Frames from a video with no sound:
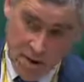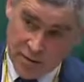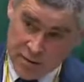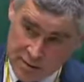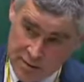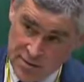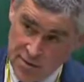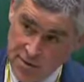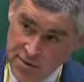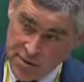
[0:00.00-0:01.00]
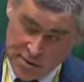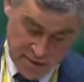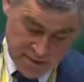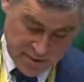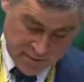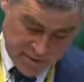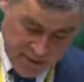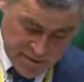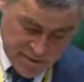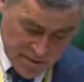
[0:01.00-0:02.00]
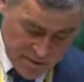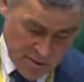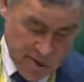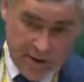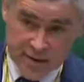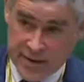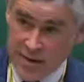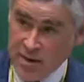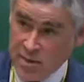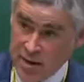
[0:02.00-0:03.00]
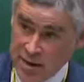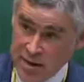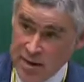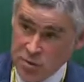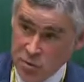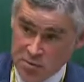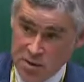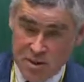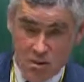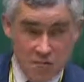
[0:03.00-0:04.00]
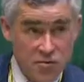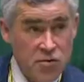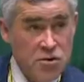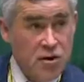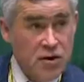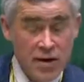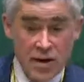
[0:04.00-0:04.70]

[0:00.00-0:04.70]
leading in the way to net zero and creating a bright and optimistic future.